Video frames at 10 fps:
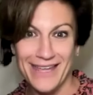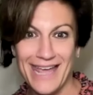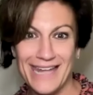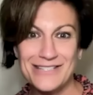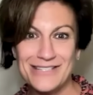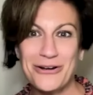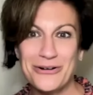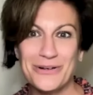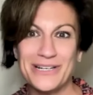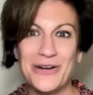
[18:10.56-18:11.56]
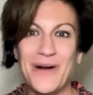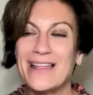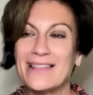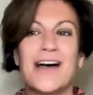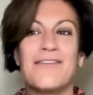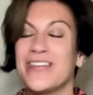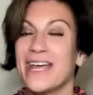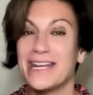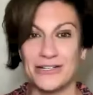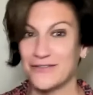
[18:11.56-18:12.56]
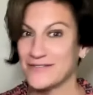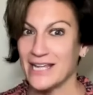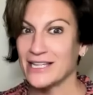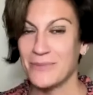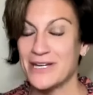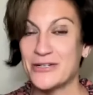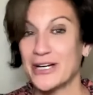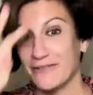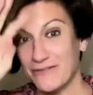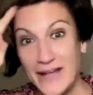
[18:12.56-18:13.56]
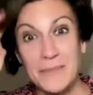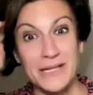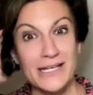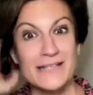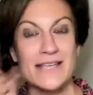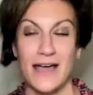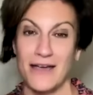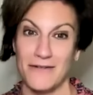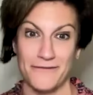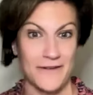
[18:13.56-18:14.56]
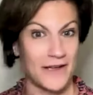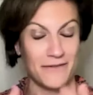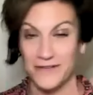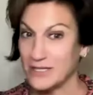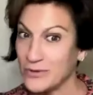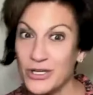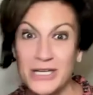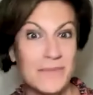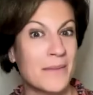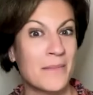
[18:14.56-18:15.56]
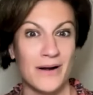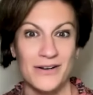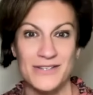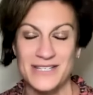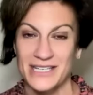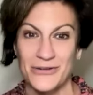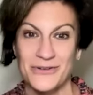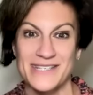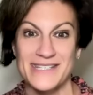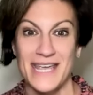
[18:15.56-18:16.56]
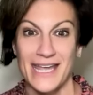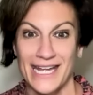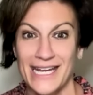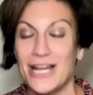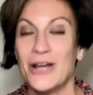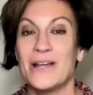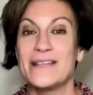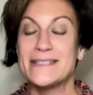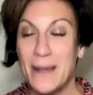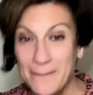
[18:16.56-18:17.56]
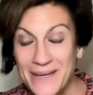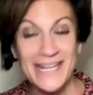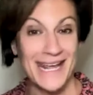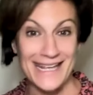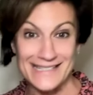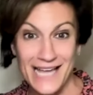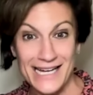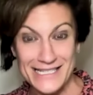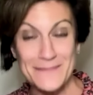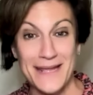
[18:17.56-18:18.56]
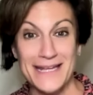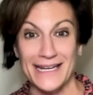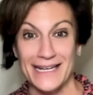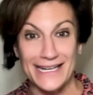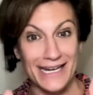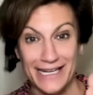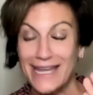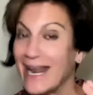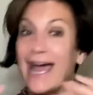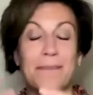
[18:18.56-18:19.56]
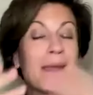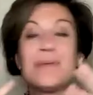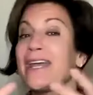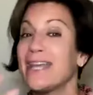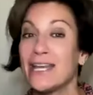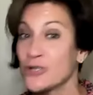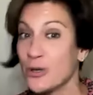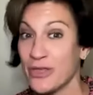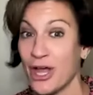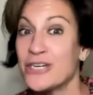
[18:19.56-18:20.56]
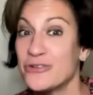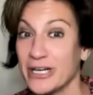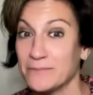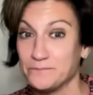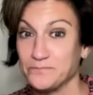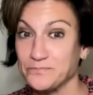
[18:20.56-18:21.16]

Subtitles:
And so, I love the idea of silent mentoring of families, of community members, to say somebody has got to make it. And again, maybe I can't do it with 100,